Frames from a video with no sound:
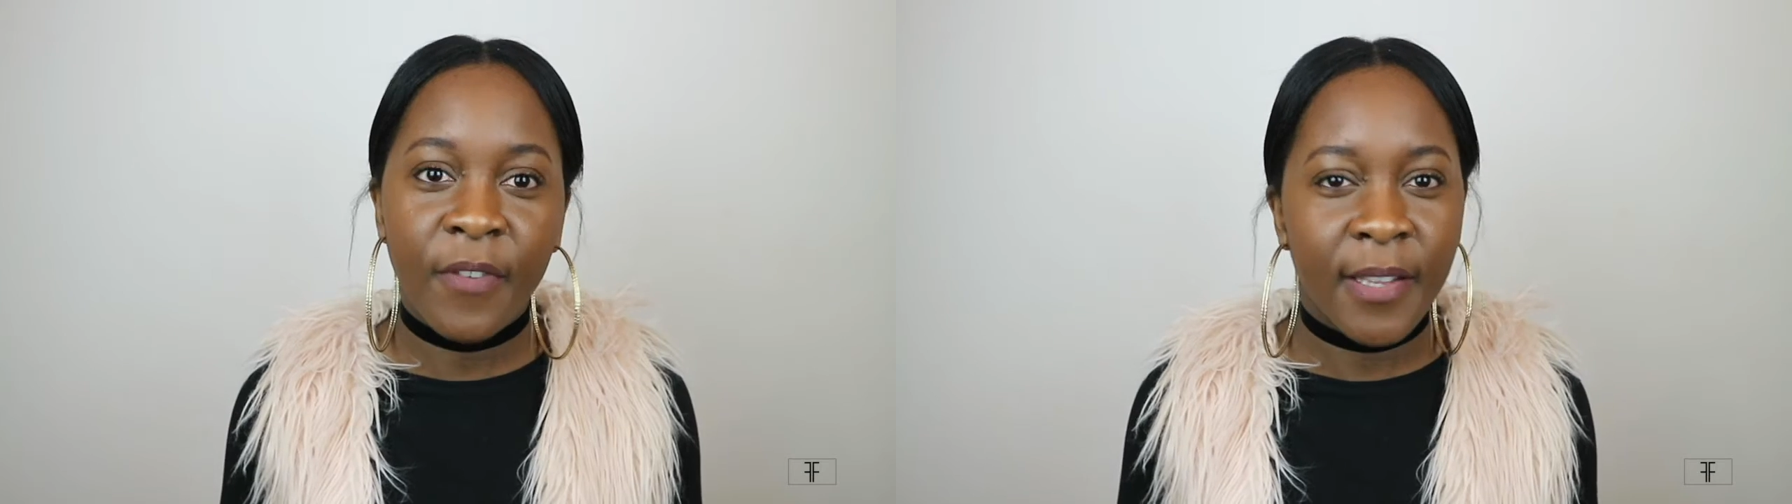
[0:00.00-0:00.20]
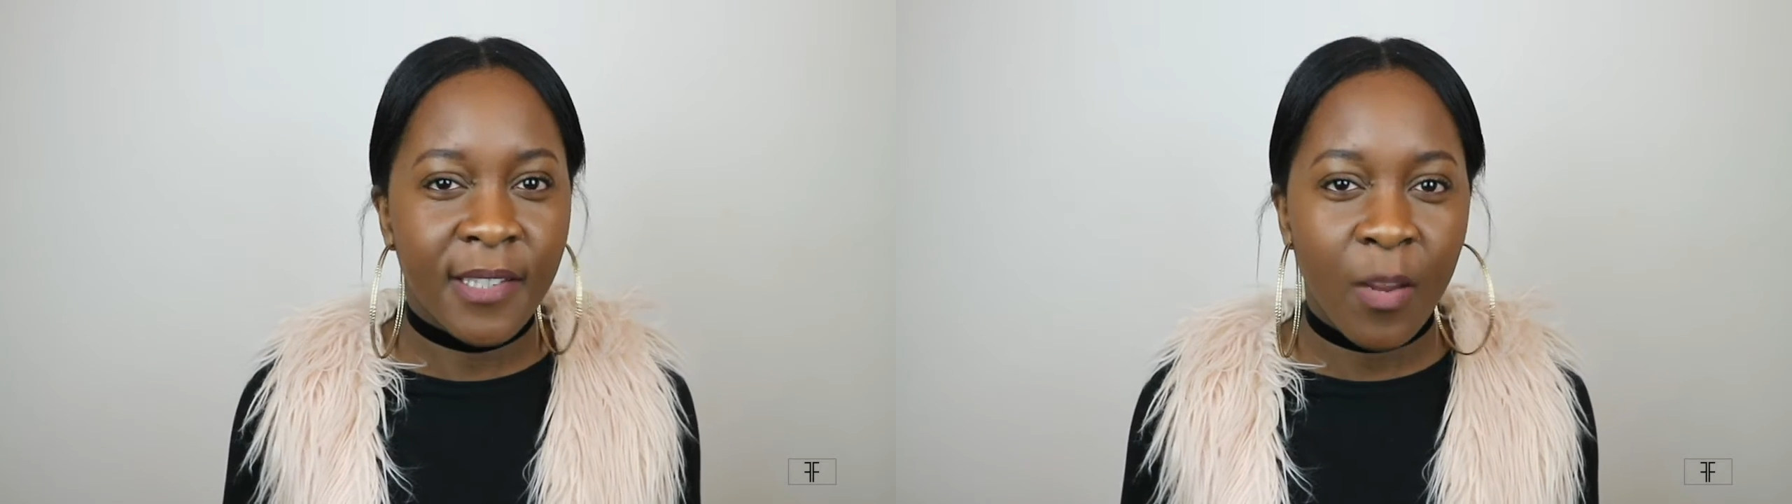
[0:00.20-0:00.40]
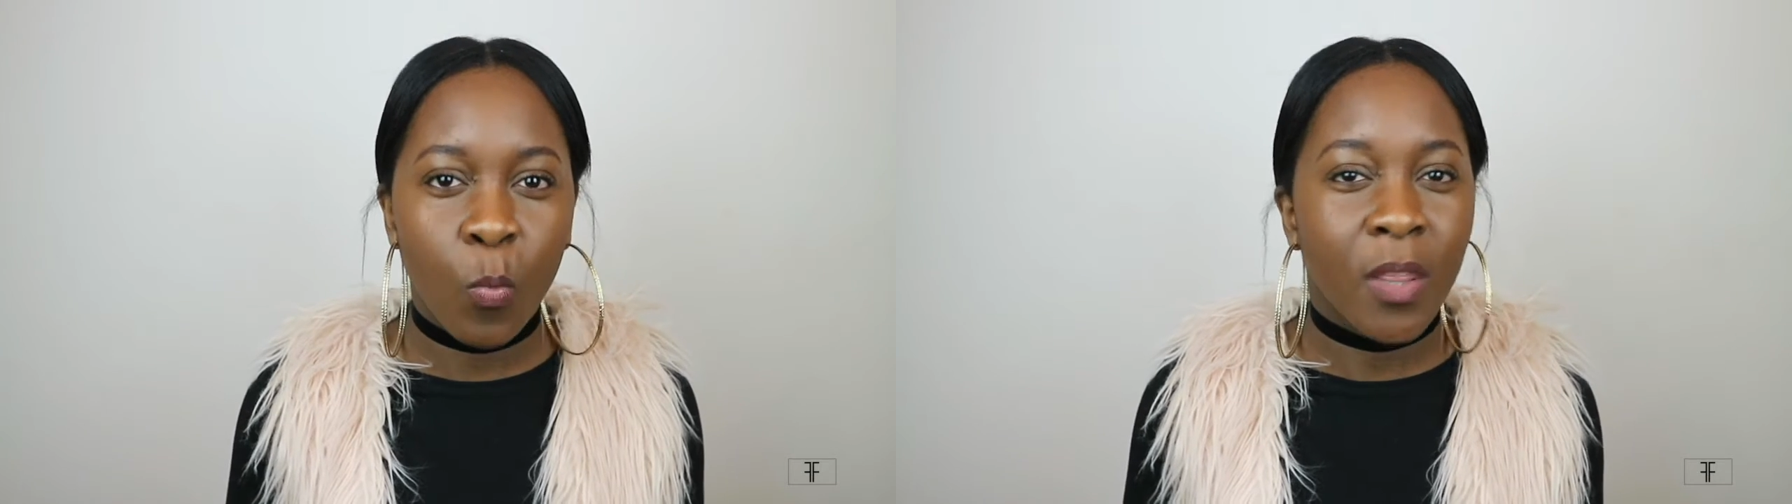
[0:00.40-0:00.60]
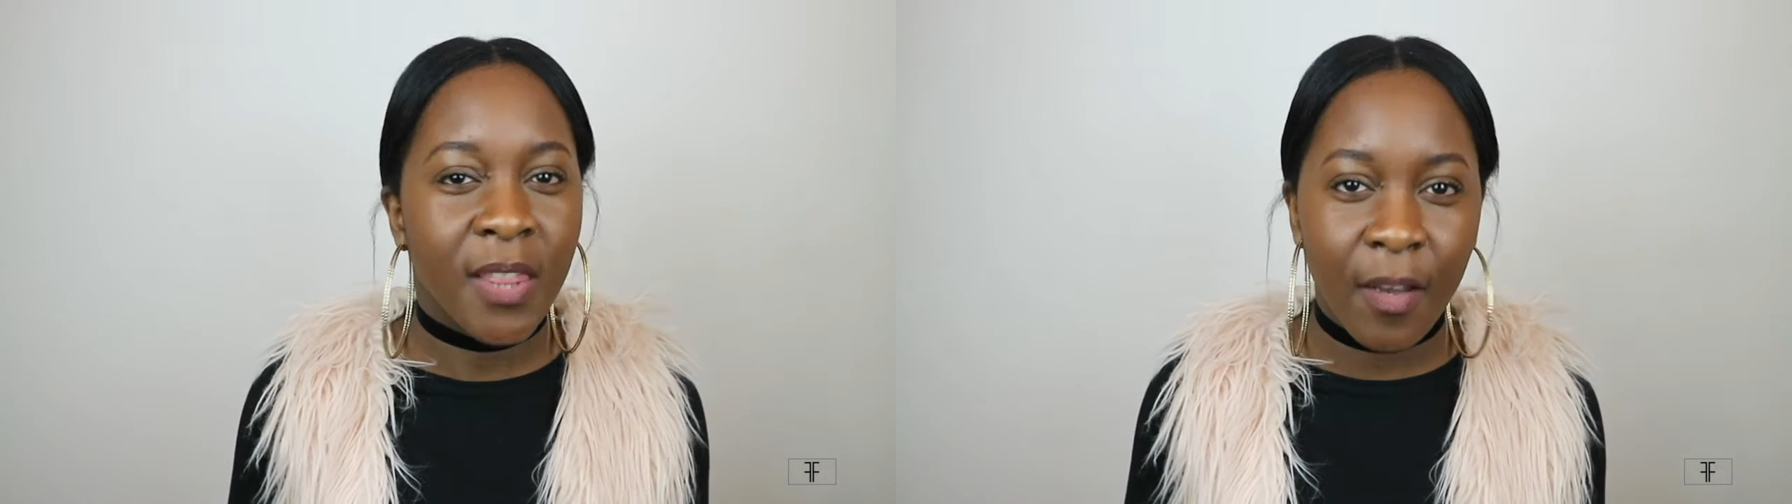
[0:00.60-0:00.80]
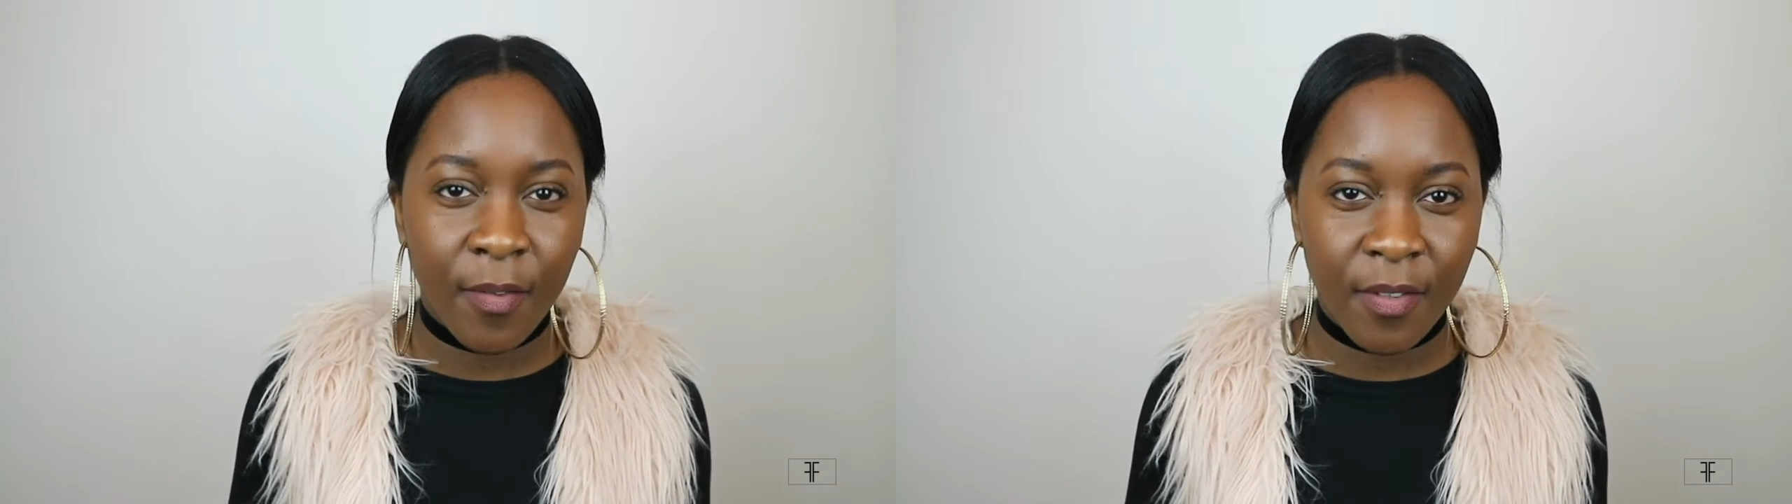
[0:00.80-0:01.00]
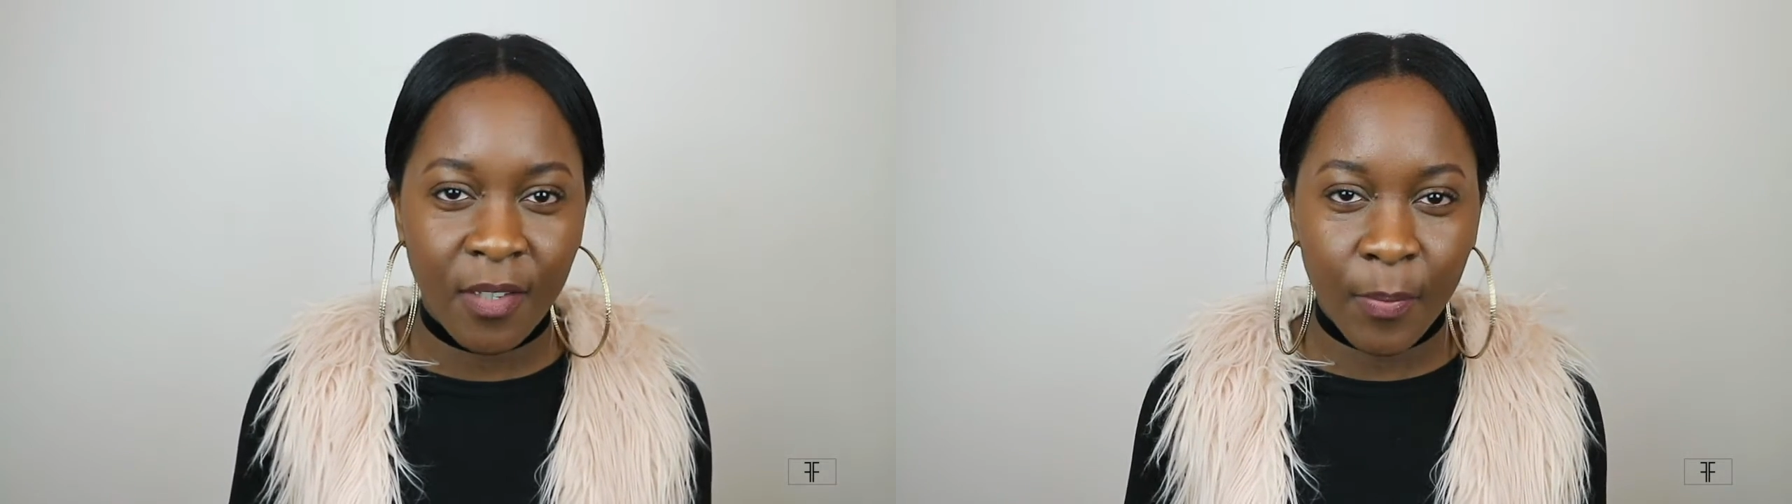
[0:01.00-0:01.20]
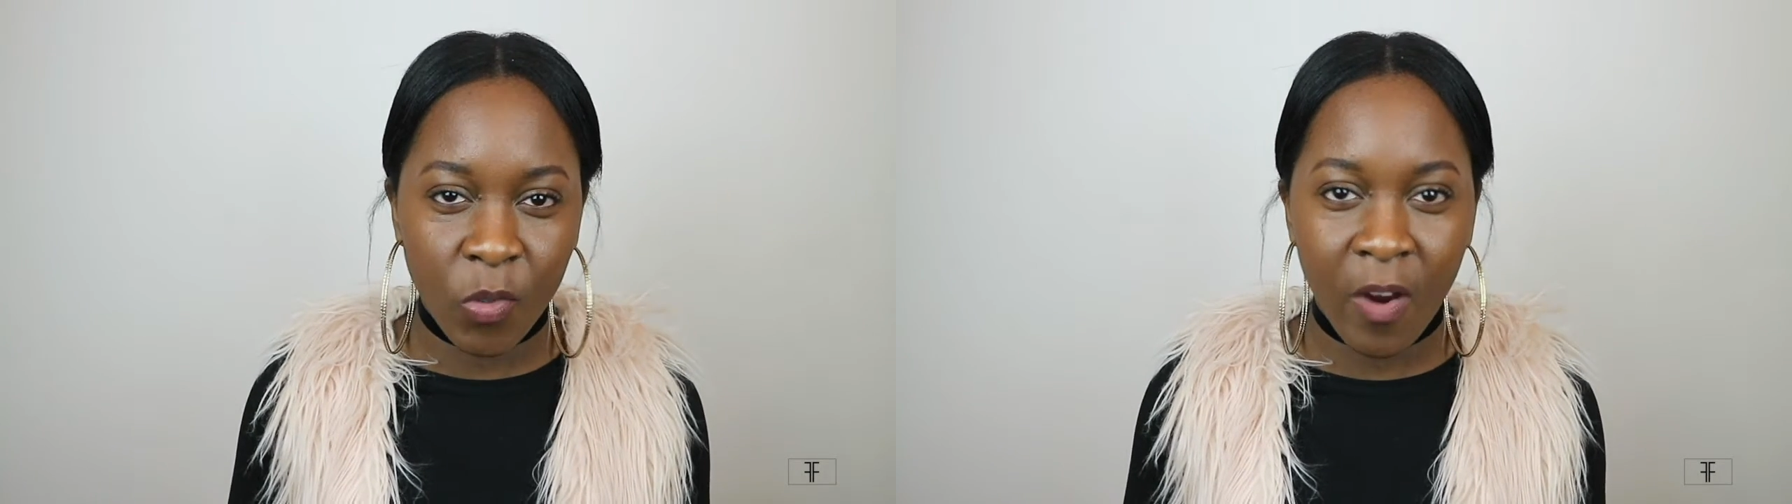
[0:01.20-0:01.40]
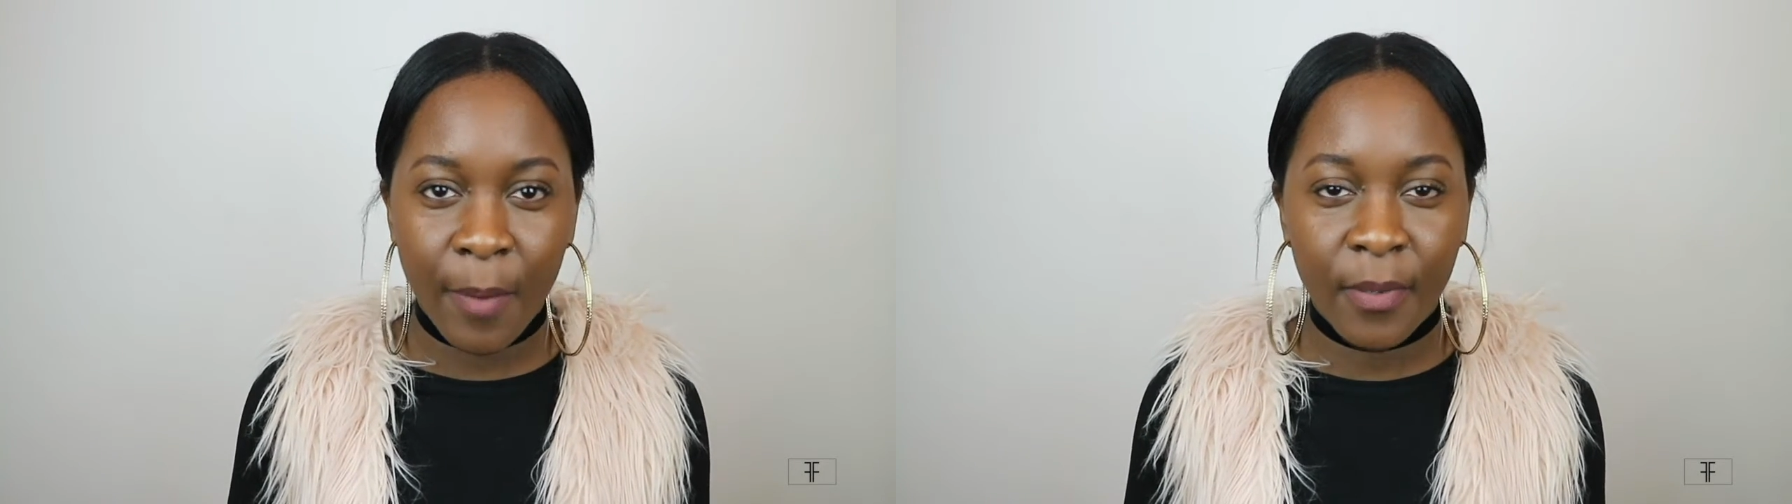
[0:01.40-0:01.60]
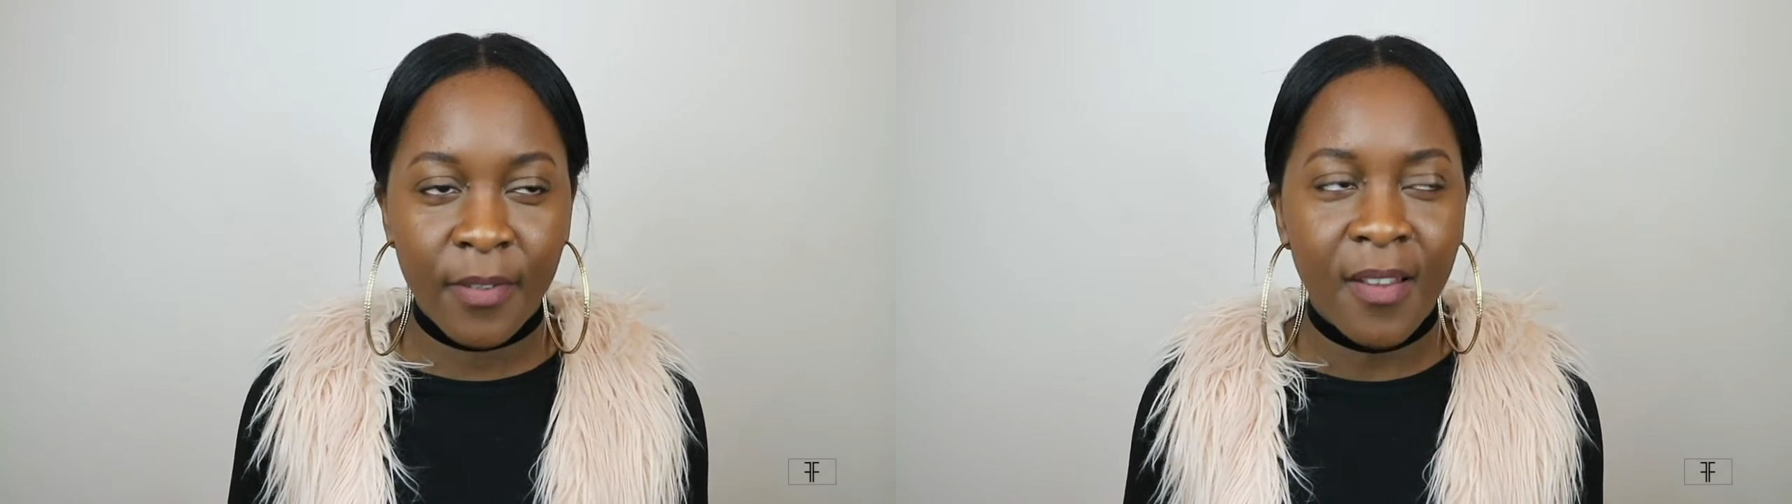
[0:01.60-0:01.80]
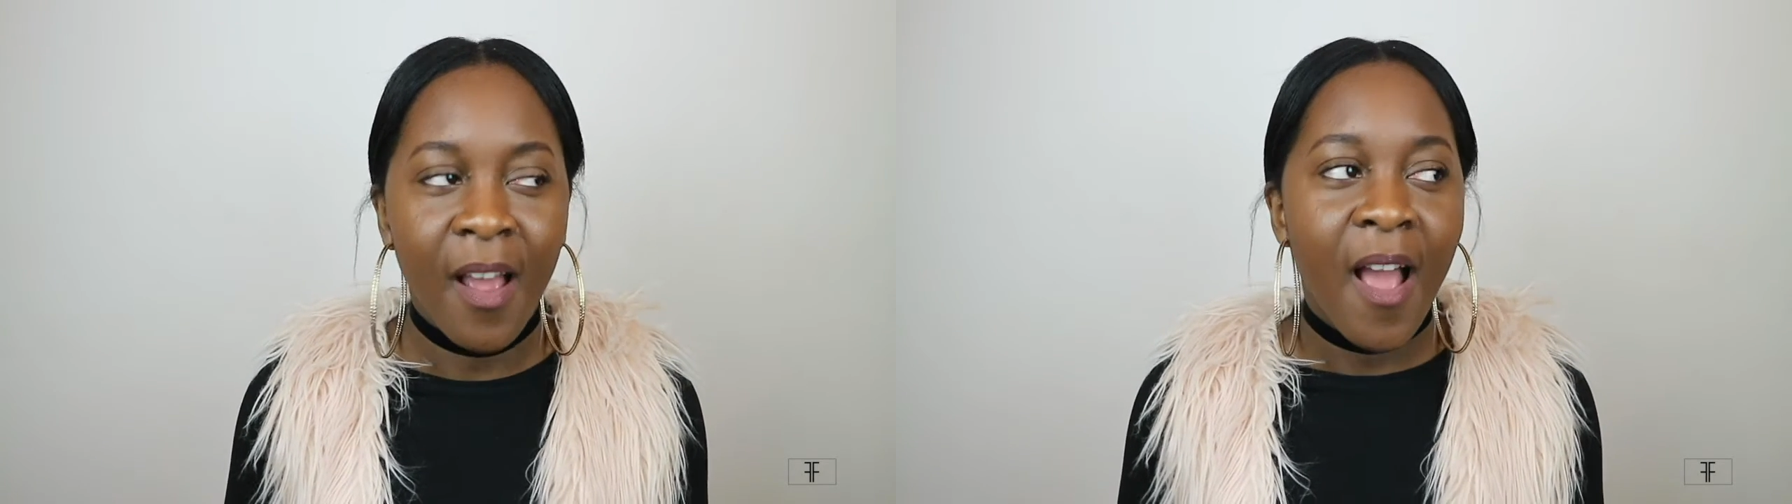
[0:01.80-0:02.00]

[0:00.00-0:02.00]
first like 1,000 subscribers.